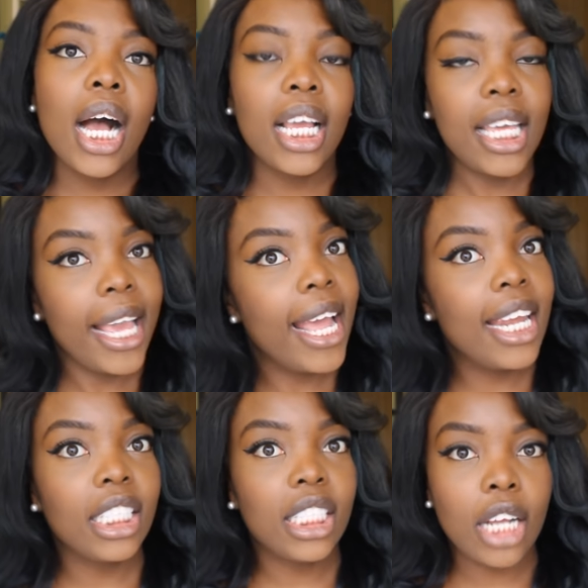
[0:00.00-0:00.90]

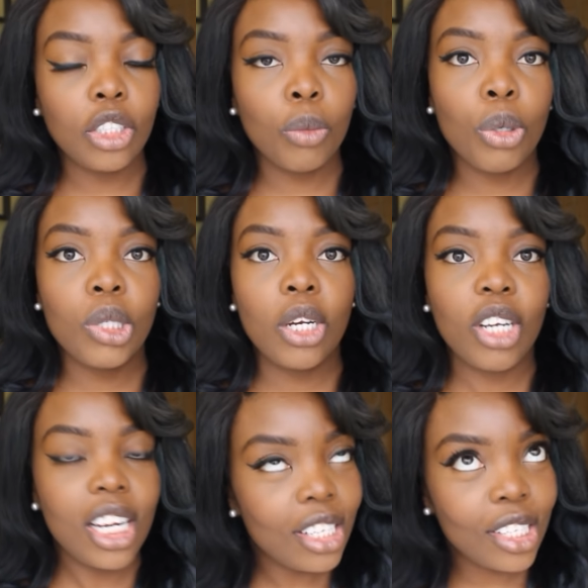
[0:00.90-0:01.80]
again, Natasha posted on
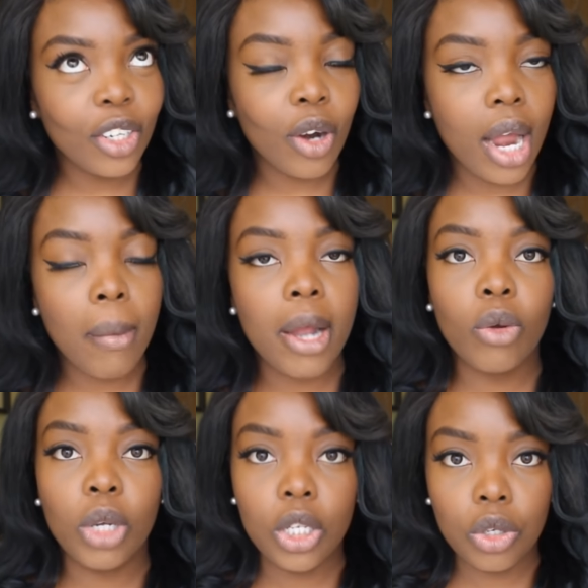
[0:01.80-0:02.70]
Instagram, I
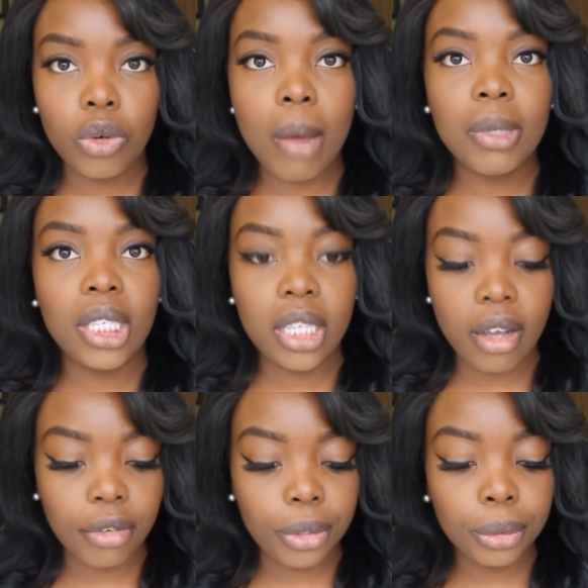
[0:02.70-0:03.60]
know Instagram is the
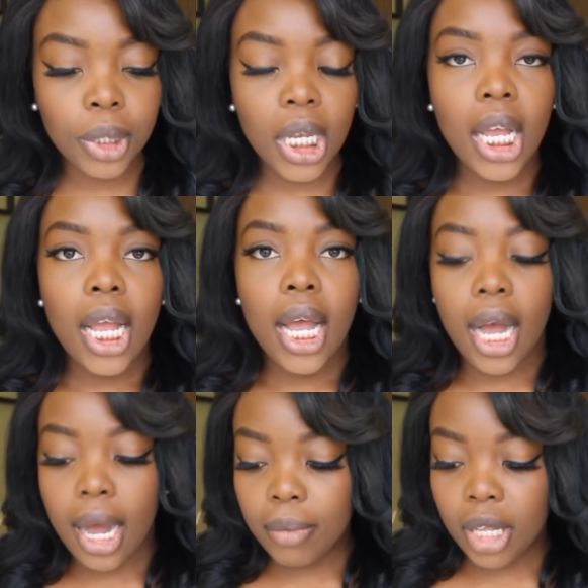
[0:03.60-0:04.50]
devil,
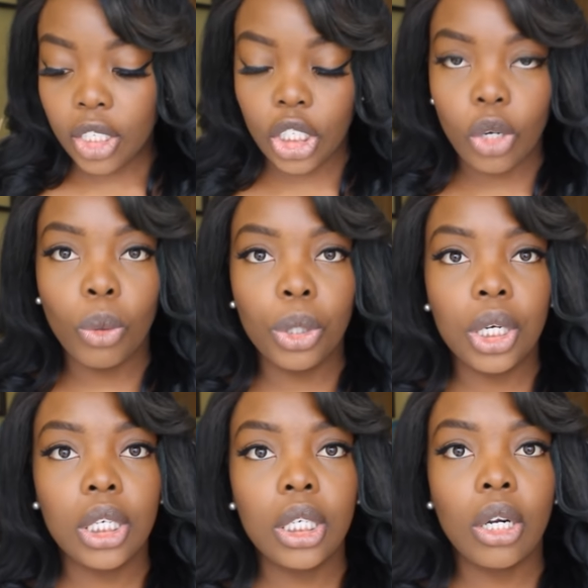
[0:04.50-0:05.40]
um, that she
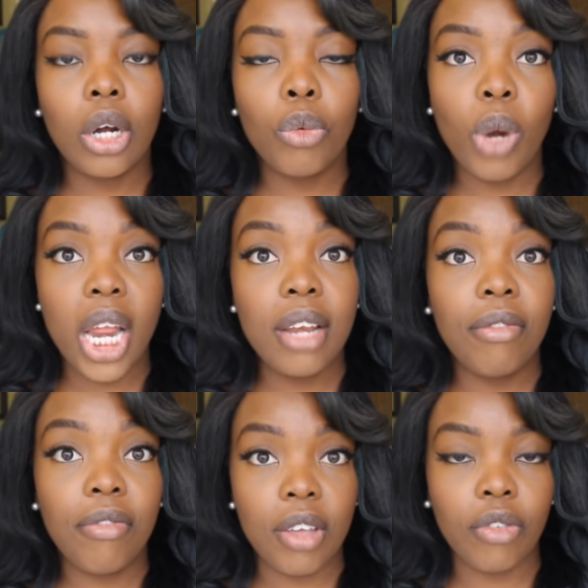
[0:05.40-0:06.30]
ordered Raine
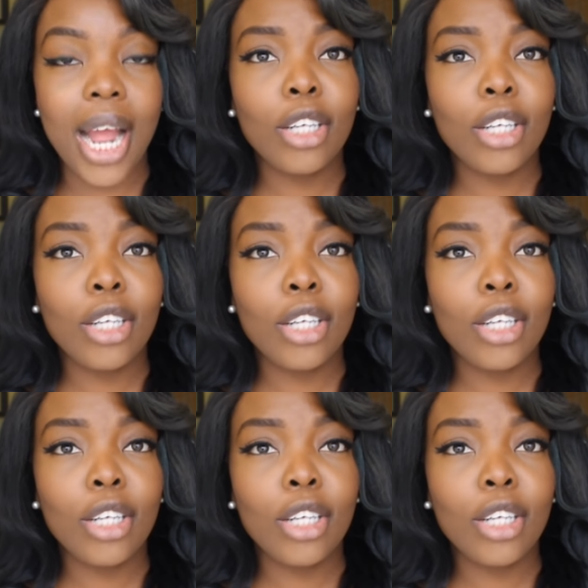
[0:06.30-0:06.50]
Fever.